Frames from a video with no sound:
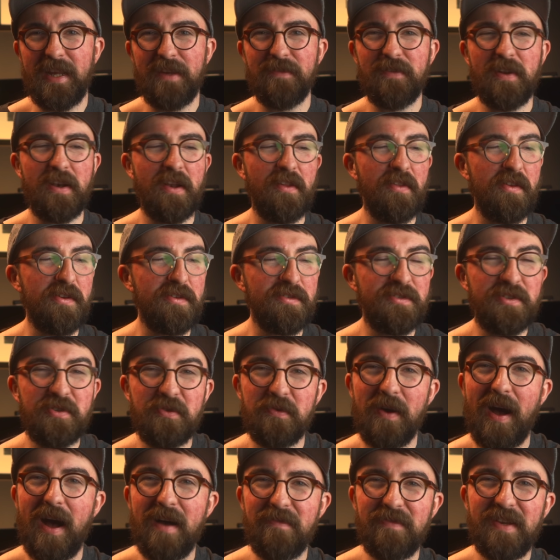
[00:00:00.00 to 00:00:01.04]
even a little too
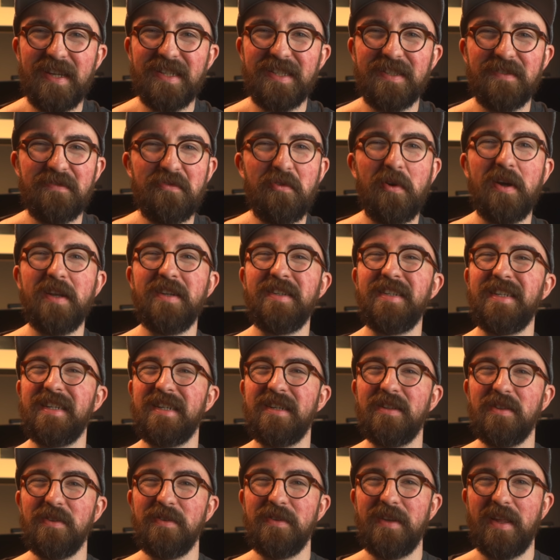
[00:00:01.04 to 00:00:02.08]
obvious of one to
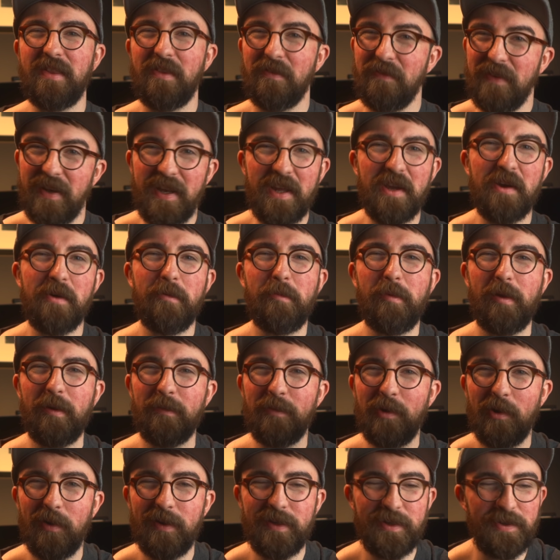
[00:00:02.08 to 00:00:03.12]
include in the video, but I'm
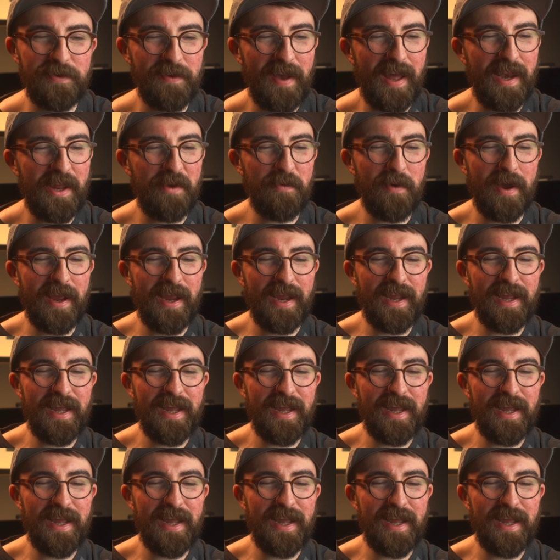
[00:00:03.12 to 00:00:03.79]
going to anyway.